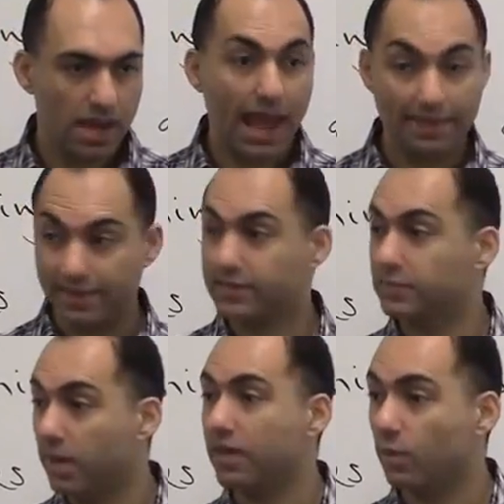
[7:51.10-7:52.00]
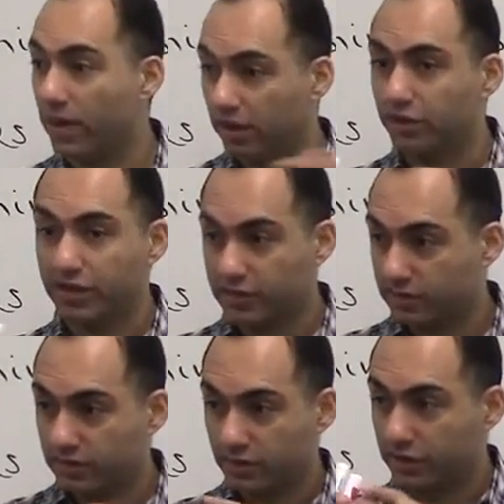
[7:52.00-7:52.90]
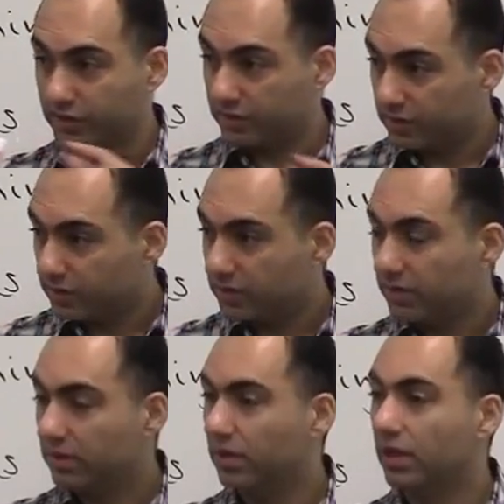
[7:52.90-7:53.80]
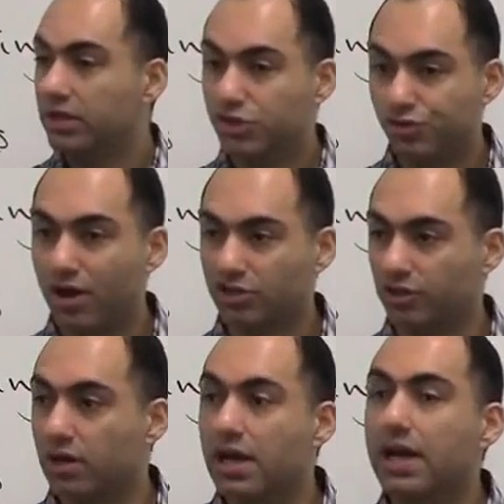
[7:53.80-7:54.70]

And this is, by the way, a good structure.